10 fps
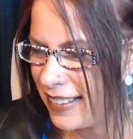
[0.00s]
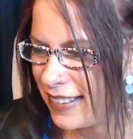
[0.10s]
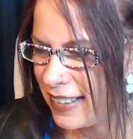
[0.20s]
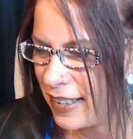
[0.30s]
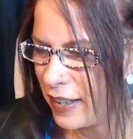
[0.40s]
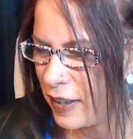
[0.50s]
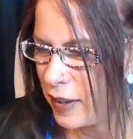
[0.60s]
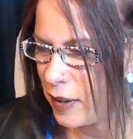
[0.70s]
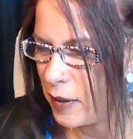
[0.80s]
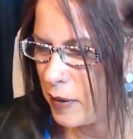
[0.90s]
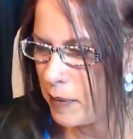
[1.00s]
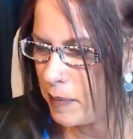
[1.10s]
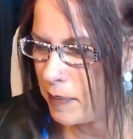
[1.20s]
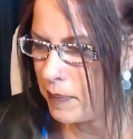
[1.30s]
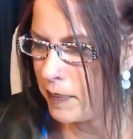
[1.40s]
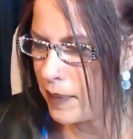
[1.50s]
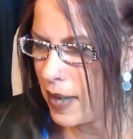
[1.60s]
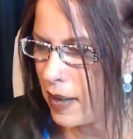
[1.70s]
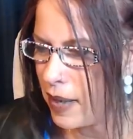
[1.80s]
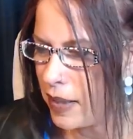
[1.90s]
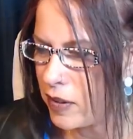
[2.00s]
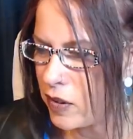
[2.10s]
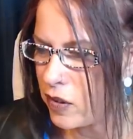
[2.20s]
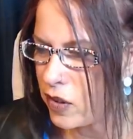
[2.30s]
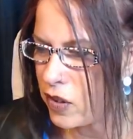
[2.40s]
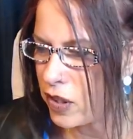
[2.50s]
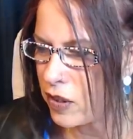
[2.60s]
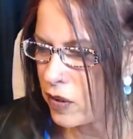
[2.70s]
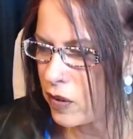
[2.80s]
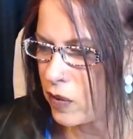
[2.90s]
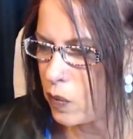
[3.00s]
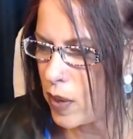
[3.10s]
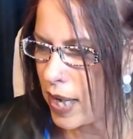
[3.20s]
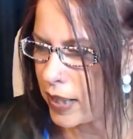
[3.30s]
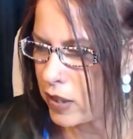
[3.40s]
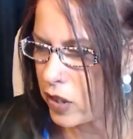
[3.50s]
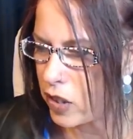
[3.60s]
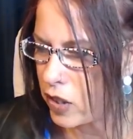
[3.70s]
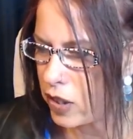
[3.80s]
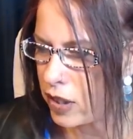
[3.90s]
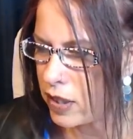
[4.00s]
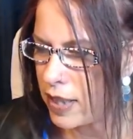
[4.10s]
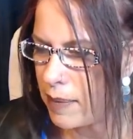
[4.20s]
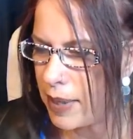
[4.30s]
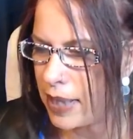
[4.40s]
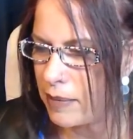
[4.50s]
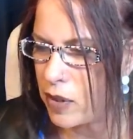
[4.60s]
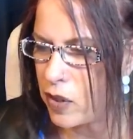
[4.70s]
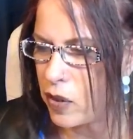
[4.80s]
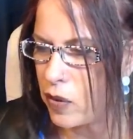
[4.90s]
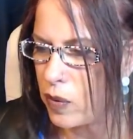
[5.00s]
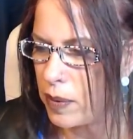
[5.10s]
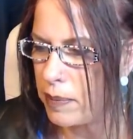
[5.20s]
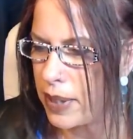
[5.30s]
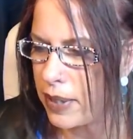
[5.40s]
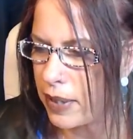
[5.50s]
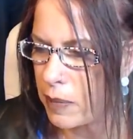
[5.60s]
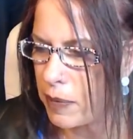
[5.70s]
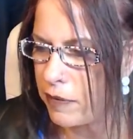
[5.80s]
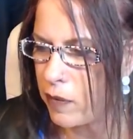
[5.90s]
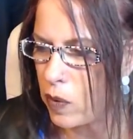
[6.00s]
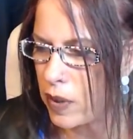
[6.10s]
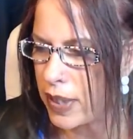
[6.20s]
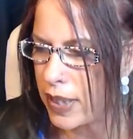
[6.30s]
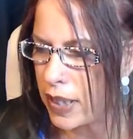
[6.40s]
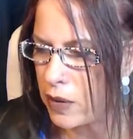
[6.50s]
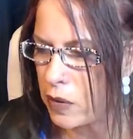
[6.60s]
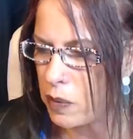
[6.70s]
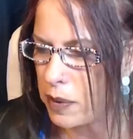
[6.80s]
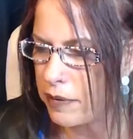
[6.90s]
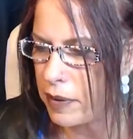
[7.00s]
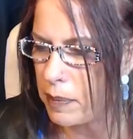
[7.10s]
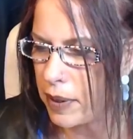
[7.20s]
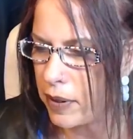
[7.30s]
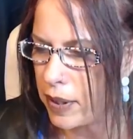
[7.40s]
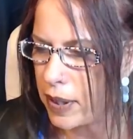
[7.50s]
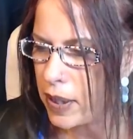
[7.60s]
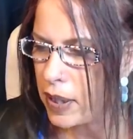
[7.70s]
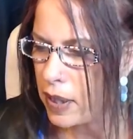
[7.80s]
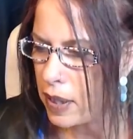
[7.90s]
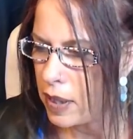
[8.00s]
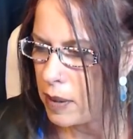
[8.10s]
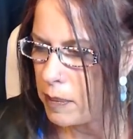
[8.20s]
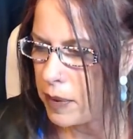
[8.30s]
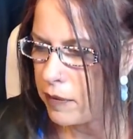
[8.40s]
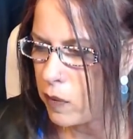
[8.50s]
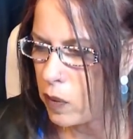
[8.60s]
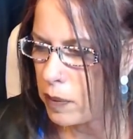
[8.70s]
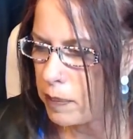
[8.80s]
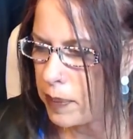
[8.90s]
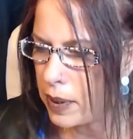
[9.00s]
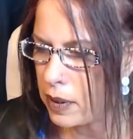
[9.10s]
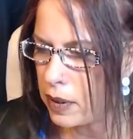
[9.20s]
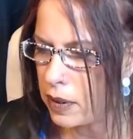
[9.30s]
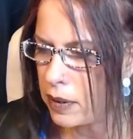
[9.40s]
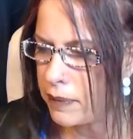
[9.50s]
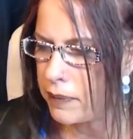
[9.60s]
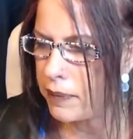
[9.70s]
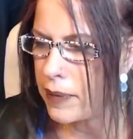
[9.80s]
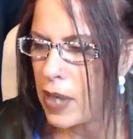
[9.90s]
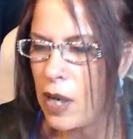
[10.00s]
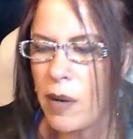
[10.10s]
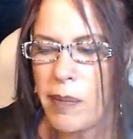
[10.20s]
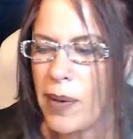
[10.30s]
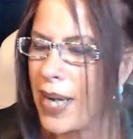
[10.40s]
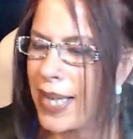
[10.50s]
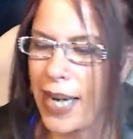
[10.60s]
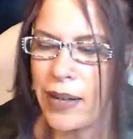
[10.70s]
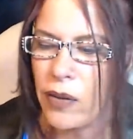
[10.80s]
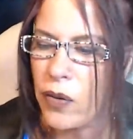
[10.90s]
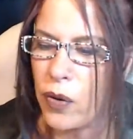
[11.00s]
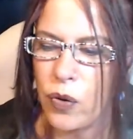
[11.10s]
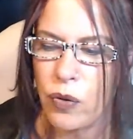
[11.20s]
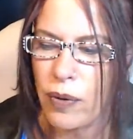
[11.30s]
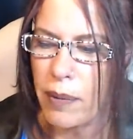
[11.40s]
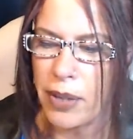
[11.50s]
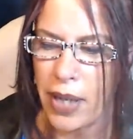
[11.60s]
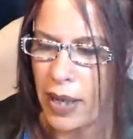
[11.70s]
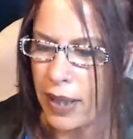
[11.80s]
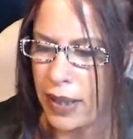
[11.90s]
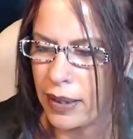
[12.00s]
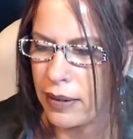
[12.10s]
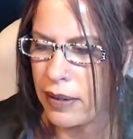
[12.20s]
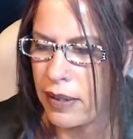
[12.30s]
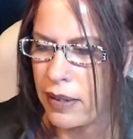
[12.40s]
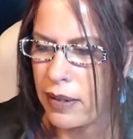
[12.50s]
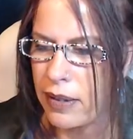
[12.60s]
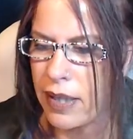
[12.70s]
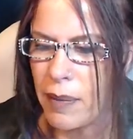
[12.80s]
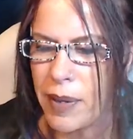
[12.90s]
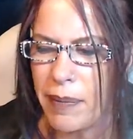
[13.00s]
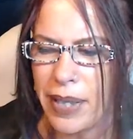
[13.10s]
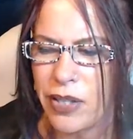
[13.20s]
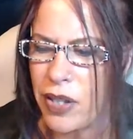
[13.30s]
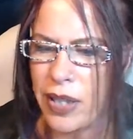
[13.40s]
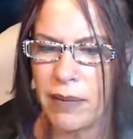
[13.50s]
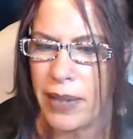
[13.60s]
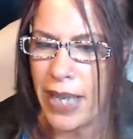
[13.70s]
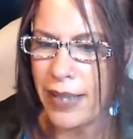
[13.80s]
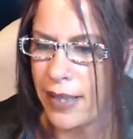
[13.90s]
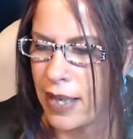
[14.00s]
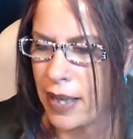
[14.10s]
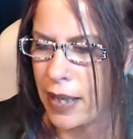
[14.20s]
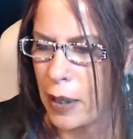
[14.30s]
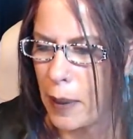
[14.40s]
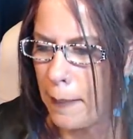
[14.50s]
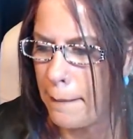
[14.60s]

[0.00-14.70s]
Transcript: um, I just watched MAM two and missed this before. TH was briefly buried before burnt. Brian, I don't know who Rubber Ducky is. Someone mentioned them last night.